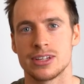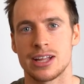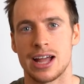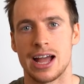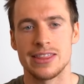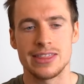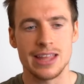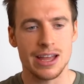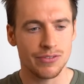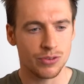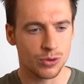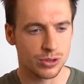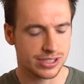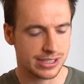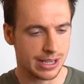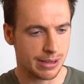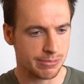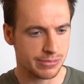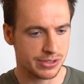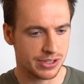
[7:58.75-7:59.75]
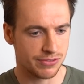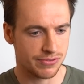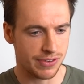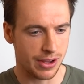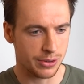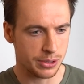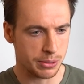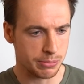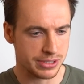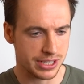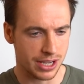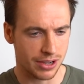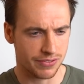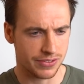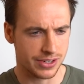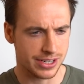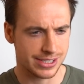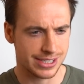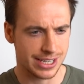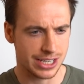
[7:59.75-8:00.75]
And therefore Samson found himself
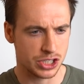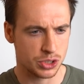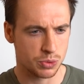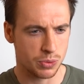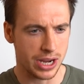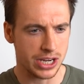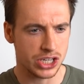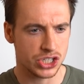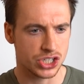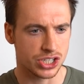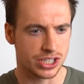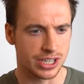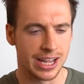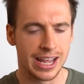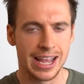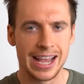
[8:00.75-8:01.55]
in a situation